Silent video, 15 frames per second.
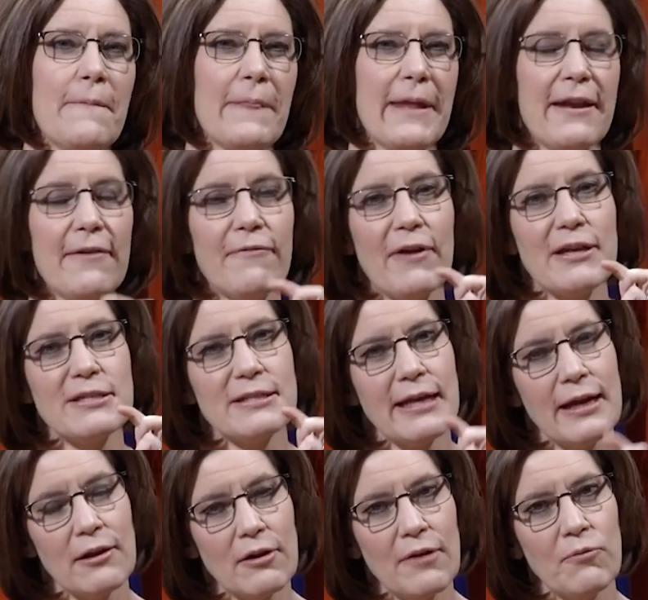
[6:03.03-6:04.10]
that if I stay
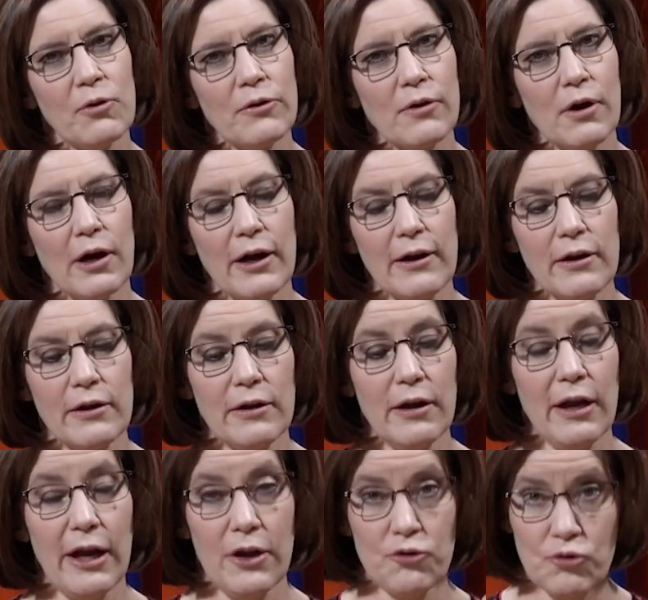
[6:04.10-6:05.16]
in love with God
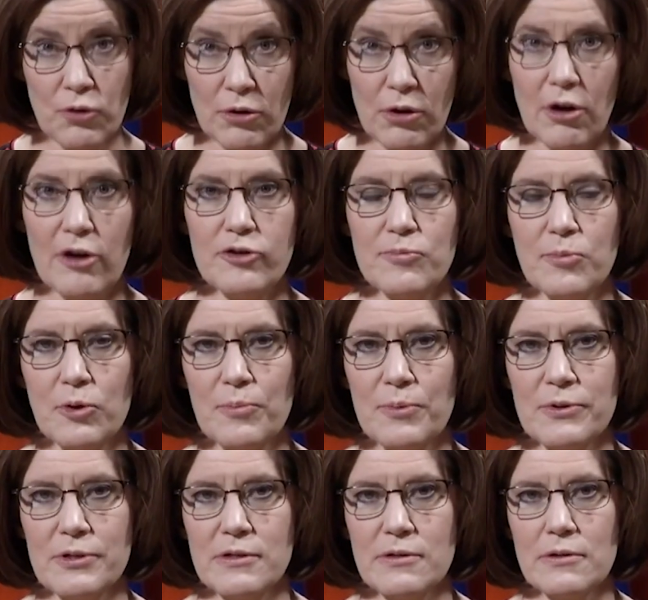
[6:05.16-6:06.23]
and true to God's
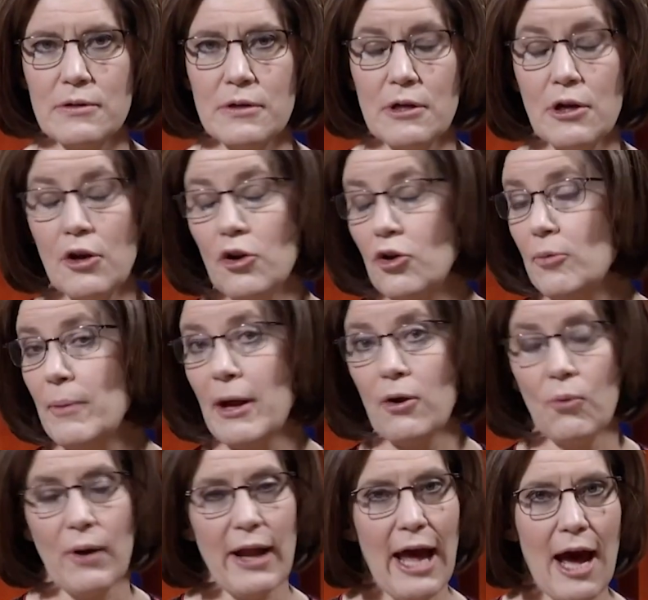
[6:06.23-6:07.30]
purposes, no matter
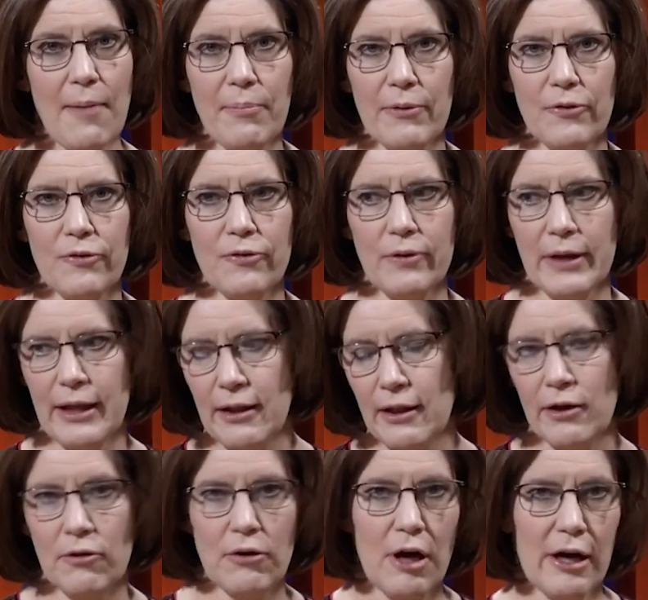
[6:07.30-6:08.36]
what happens,
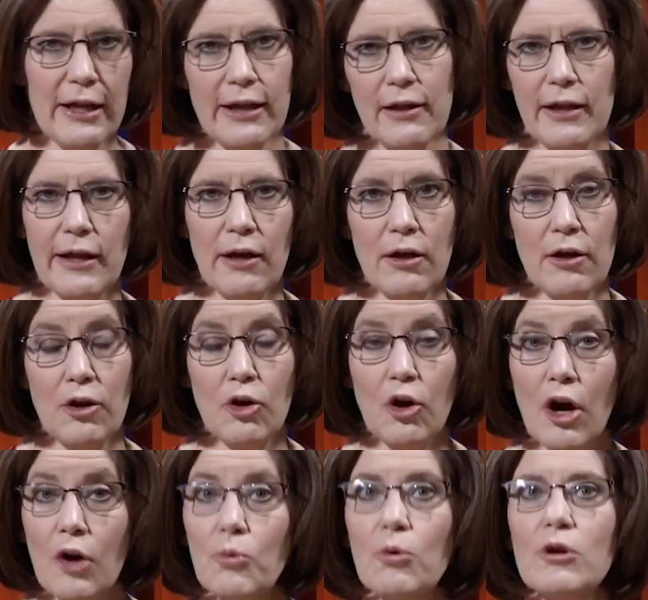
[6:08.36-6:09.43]
healing or not healing,
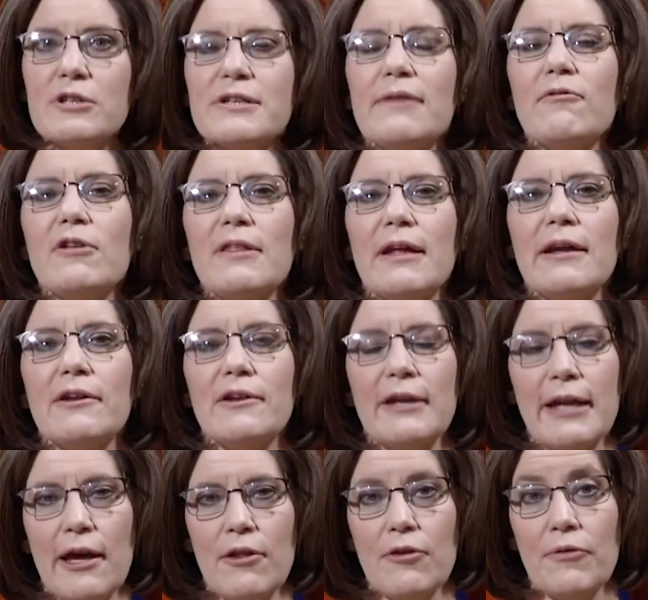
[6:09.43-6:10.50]
God works everything
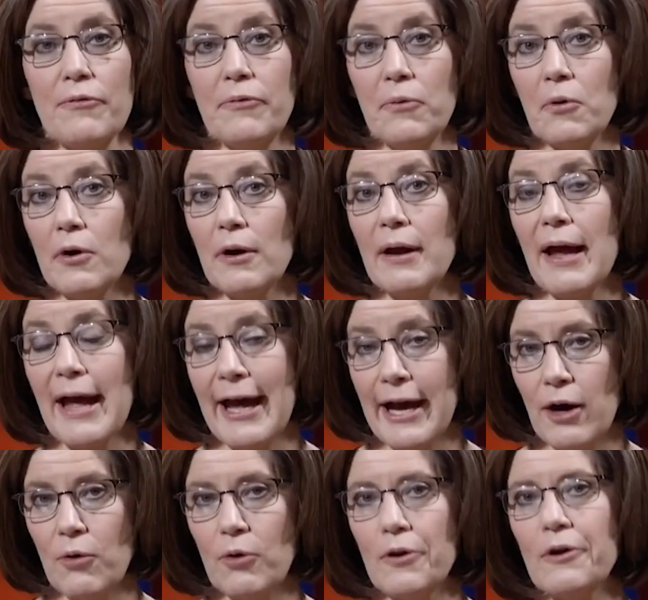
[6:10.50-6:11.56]
together for
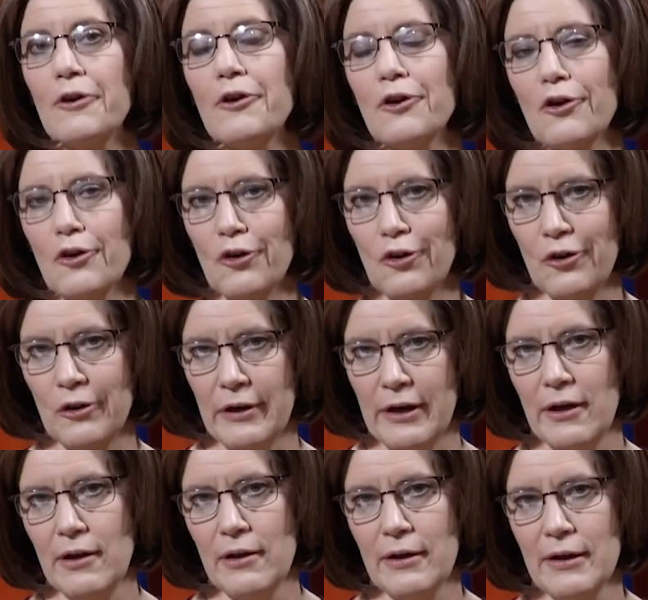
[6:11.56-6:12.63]
our
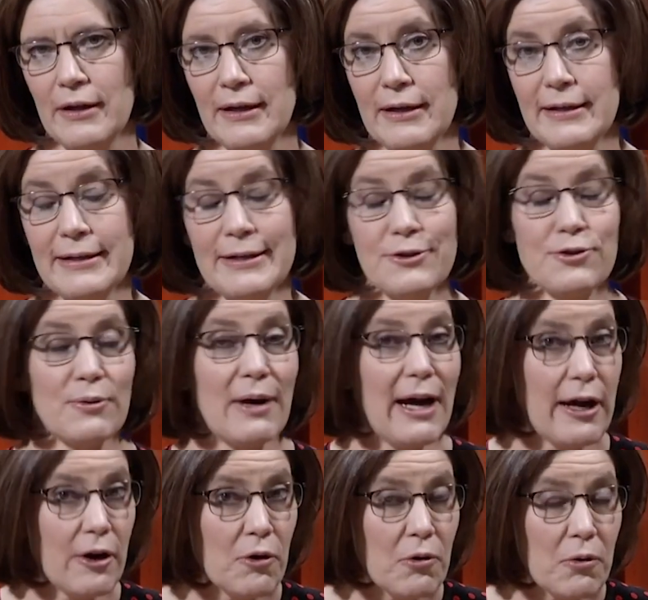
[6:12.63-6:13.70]
good. So I
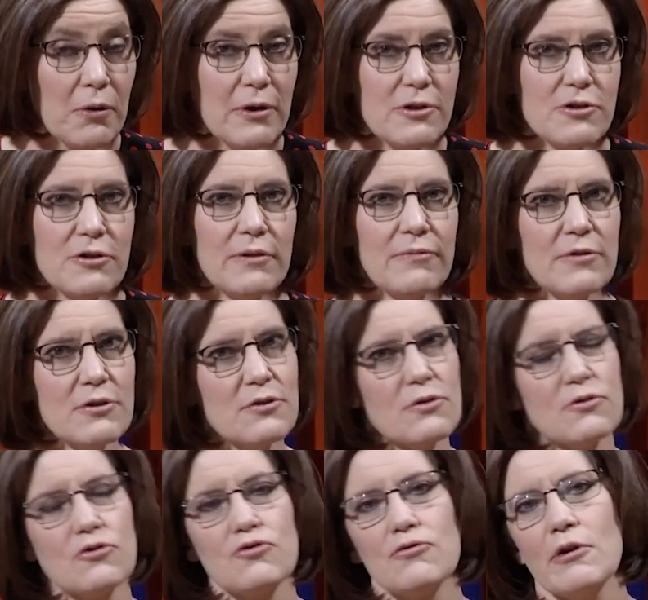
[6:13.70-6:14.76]
encourage you, if this
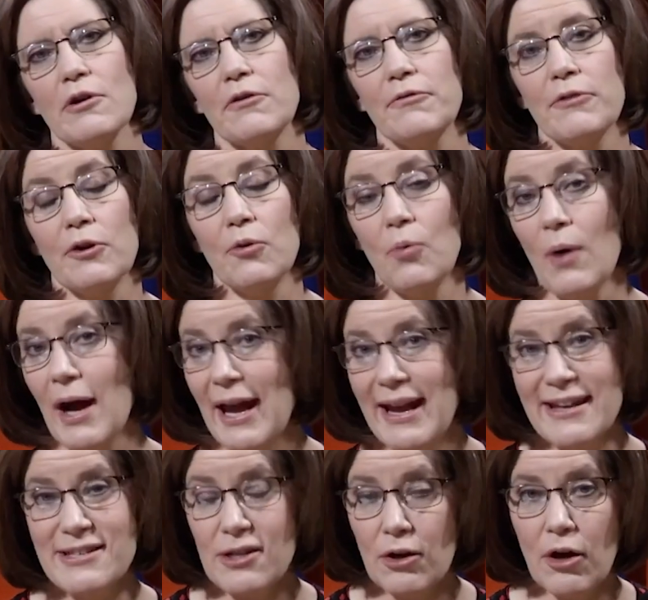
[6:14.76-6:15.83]
is a struggle for you, why
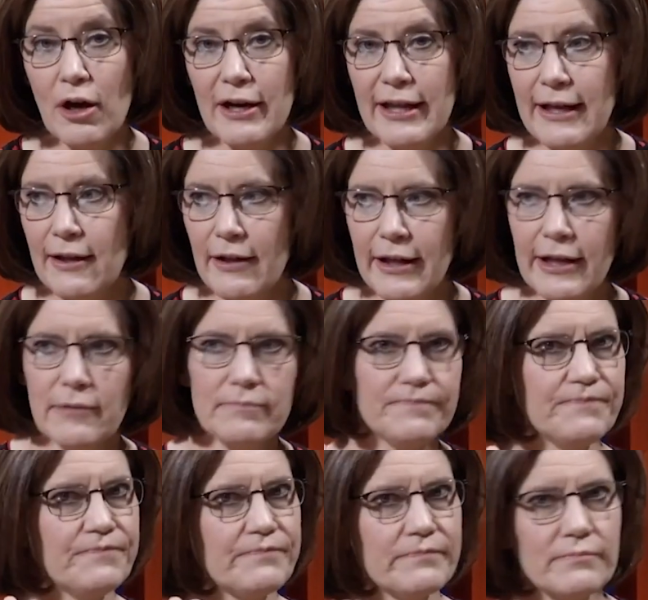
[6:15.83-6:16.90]
isn't God healing
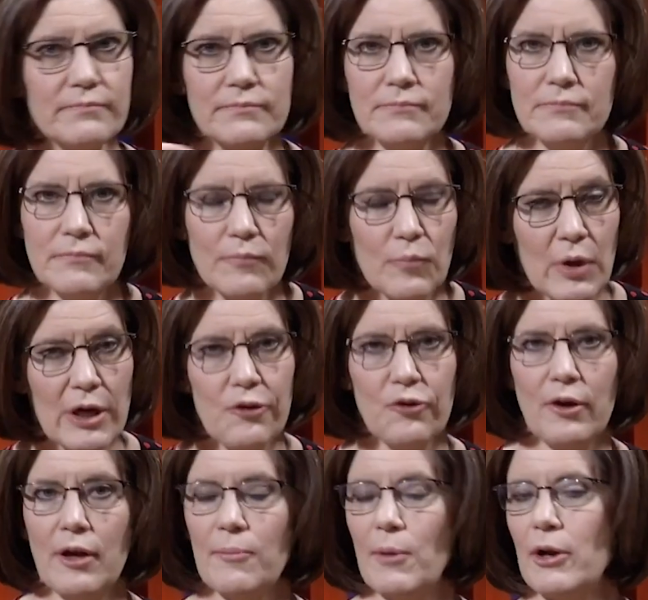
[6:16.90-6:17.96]
my
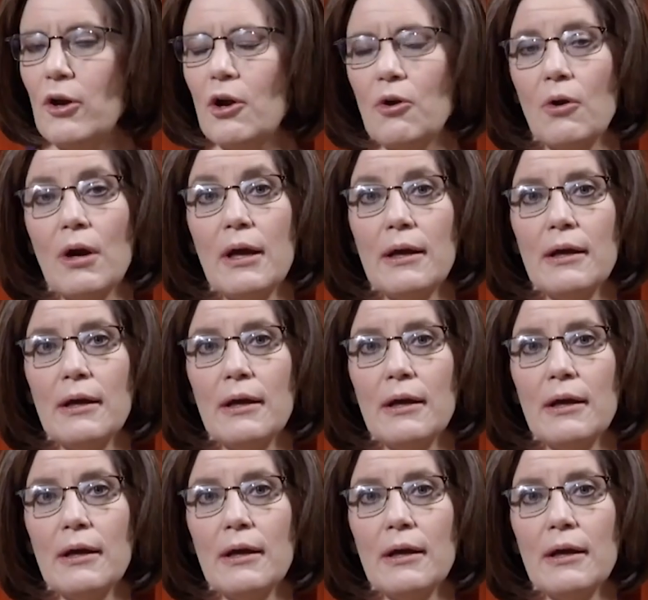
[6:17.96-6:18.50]
son, my daughter?